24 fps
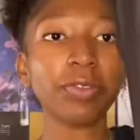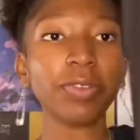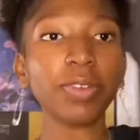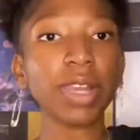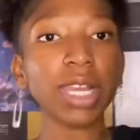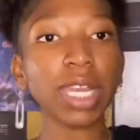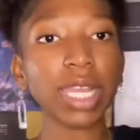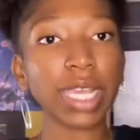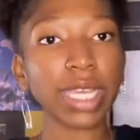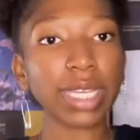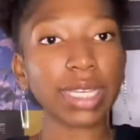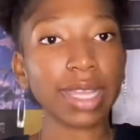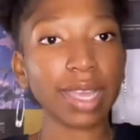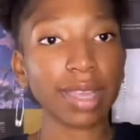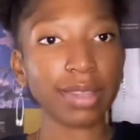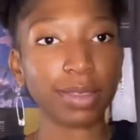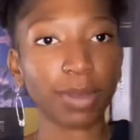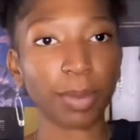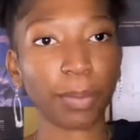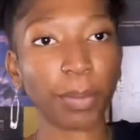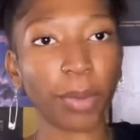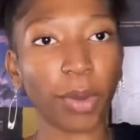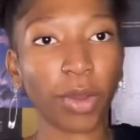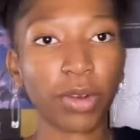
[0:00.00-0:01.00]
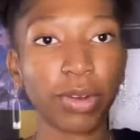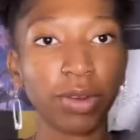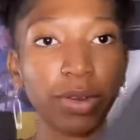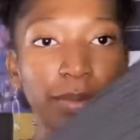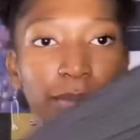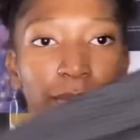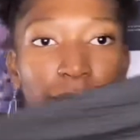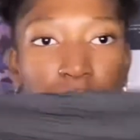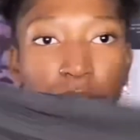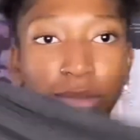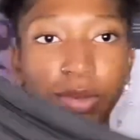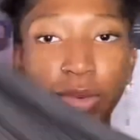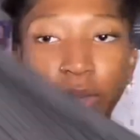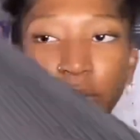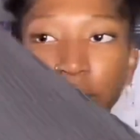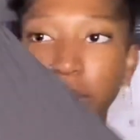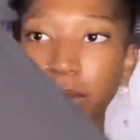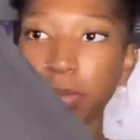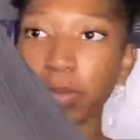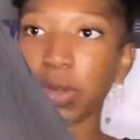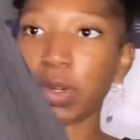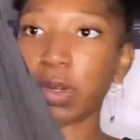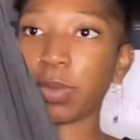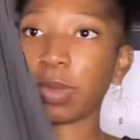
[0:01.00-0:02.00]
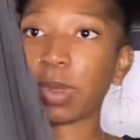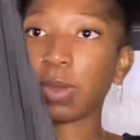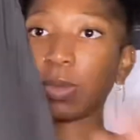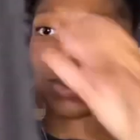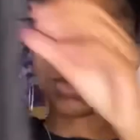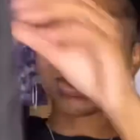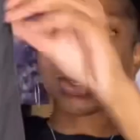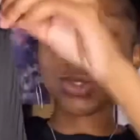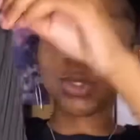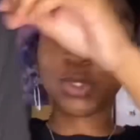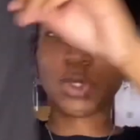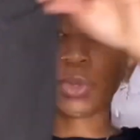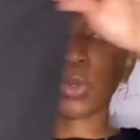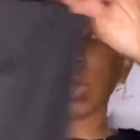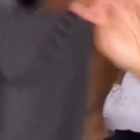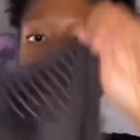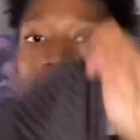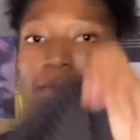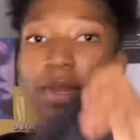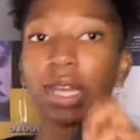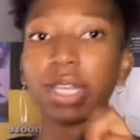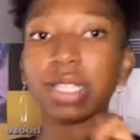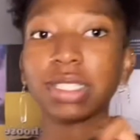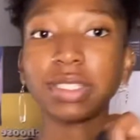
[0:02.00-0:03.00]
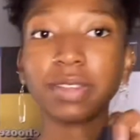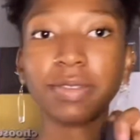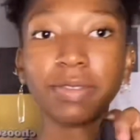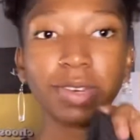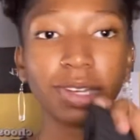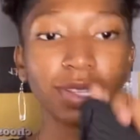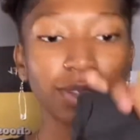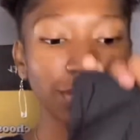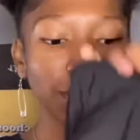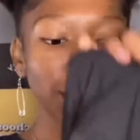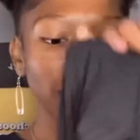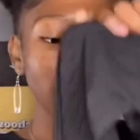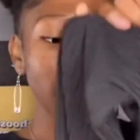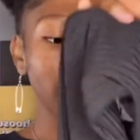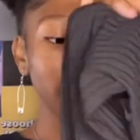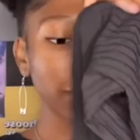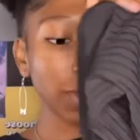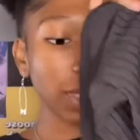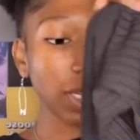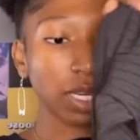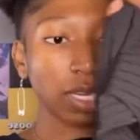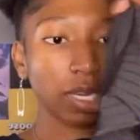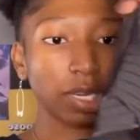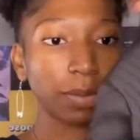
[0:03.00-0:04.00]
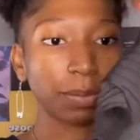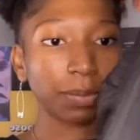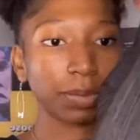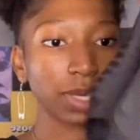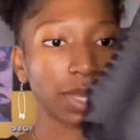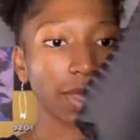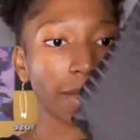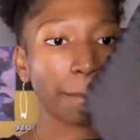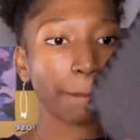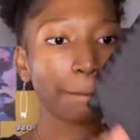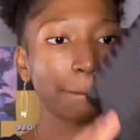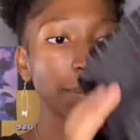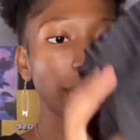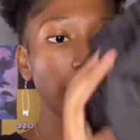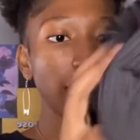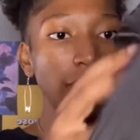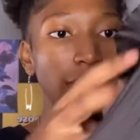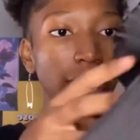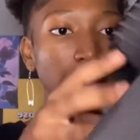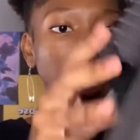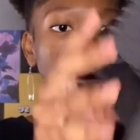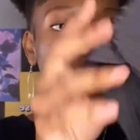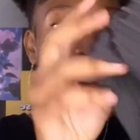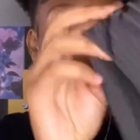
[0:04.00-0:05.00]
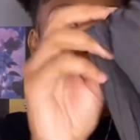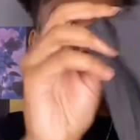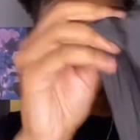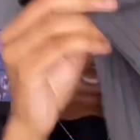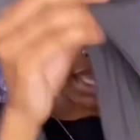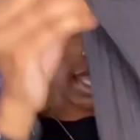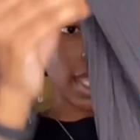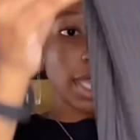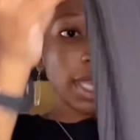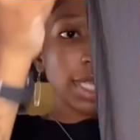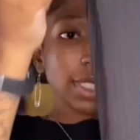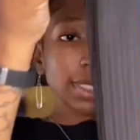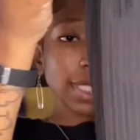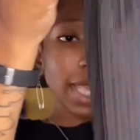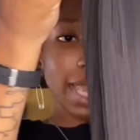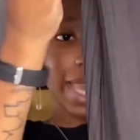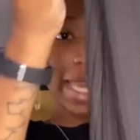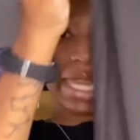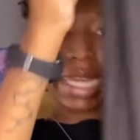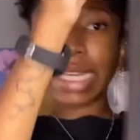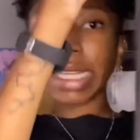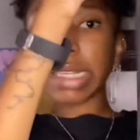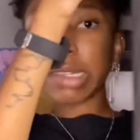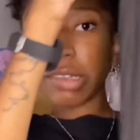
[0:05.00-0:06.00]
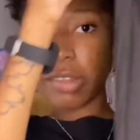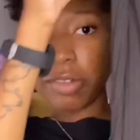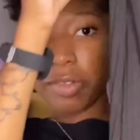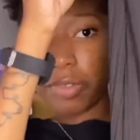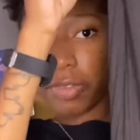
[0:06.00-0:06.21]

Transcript: flared at the bottom. I don't know if I'm going to be able to show it, but I definitely will have the clip nearby. It's like a little